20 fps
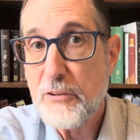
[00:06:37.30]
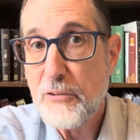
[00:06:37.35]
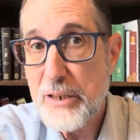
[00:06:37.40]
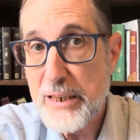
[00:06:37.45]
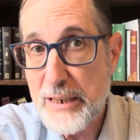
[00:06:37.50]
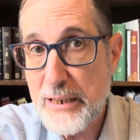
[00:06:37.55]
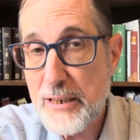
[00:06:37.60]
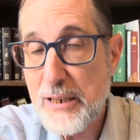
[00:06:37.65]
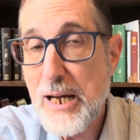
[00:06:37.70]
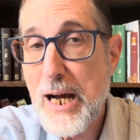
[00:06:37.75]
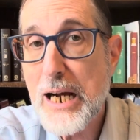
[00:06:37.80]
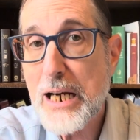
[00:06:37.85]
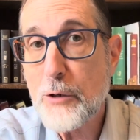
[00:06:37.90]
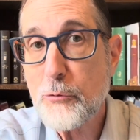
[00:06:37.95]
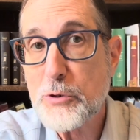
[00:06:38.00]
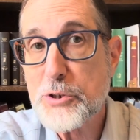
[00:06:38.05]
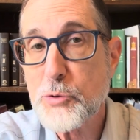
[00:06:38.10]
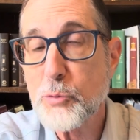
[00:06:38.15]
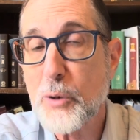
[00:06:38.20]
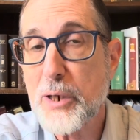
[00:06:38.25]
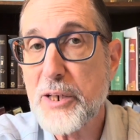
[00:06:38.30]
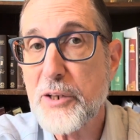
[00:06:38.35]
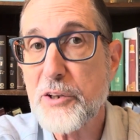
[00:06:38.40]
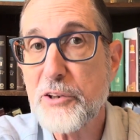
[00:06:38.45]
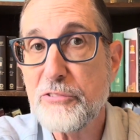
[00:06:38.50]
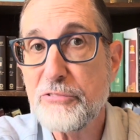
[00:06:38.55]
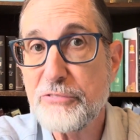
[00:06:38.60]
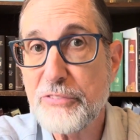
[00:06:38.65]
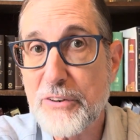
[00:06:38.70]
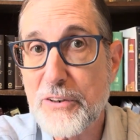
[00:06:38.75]
Enoch was one of the
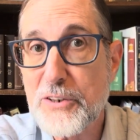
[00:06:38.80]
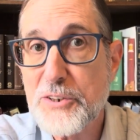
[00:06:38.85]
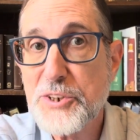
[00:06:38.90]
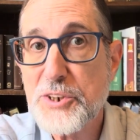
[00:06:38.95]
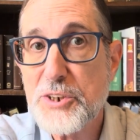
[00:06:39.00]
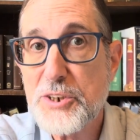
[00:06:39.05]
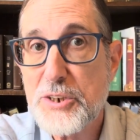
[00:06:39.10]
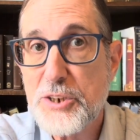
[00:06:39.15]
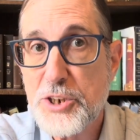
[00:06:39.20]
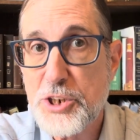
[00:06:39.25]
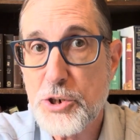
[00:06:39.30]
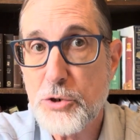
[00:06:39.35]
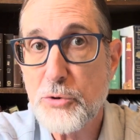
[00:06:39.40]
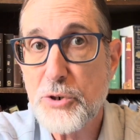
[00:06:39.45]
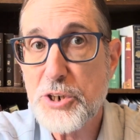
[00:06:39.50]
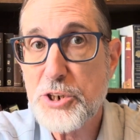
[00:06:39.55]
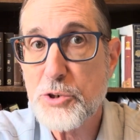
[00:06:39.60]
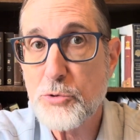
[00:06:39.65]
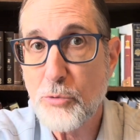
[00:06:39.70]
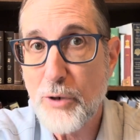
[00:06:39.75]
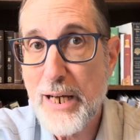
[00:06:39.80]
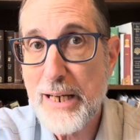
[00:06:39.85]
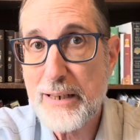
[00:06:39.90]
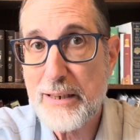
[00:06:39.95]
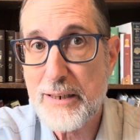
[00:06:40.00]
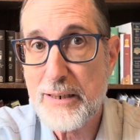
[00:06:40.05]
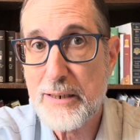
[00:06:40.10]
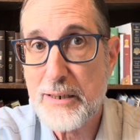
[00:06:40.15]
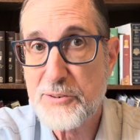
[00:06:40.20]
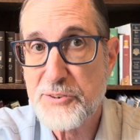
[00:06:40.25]
first Jewish
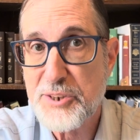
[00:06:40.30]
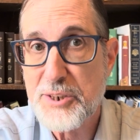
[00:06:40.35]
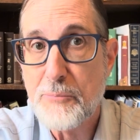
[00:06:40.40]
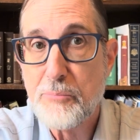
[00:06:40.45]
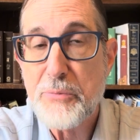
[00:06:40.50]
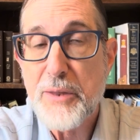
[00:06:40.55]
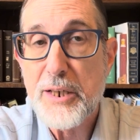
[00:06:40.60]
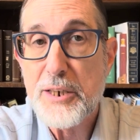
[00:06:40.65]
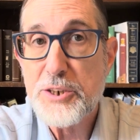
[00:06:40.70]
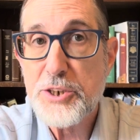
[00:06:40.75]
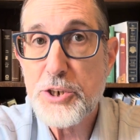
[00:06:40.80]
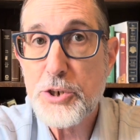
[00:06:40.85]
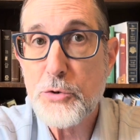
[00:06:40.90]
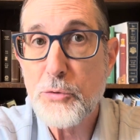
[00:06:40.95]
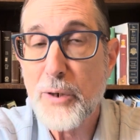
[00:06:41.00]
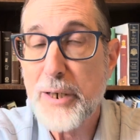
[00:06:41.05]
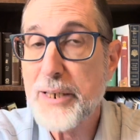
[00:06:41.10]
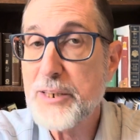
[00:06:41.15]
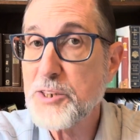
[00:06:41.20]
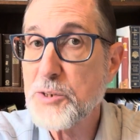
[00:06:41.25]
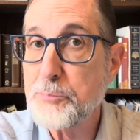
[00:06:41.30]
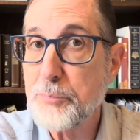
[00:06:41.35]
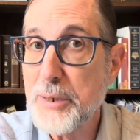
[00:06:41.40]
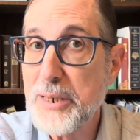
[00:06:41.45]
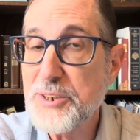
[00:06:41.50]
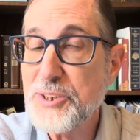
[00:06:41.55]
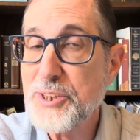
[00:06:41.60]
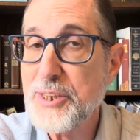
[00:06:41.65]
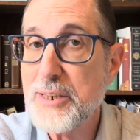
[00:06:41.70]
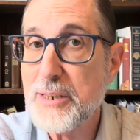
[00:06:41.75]
writings to
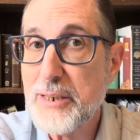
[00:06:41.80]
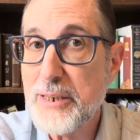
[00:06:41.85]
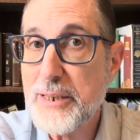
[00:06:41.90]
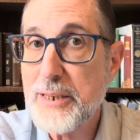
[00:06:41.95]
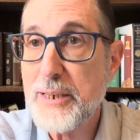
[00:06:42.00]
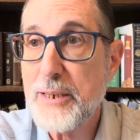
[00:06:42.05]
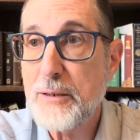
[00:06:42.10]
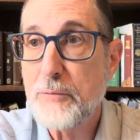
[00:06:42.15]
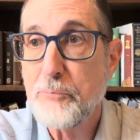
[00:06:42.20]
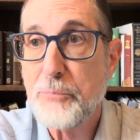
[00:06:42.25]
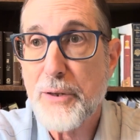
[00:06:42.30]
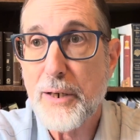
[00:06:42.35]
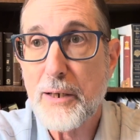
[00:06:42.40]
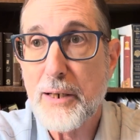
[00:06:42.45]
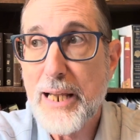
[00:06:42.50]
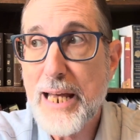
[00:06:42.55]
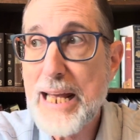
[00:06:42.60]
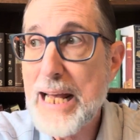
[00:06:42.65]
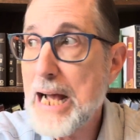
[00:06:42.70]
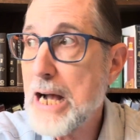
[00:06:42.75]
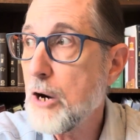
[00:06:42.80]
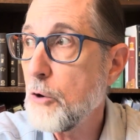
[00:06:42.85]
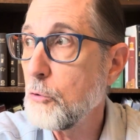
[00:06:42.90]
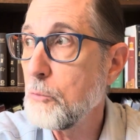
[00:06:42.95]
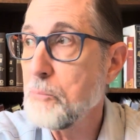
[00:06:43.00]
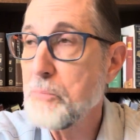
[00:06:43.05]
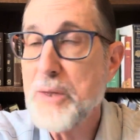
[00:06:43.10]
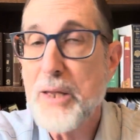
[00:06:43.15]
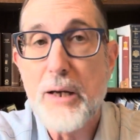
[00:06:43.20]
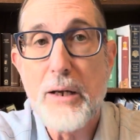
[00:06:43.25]
explicitly lay
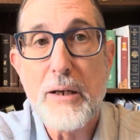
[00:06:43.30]
out